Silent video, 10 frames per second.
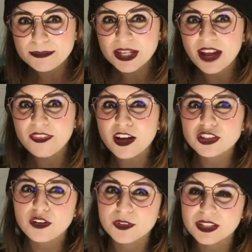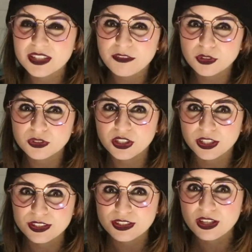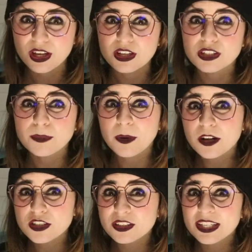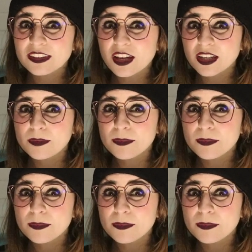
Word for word: can be unlocked over several turns. To partially unlock an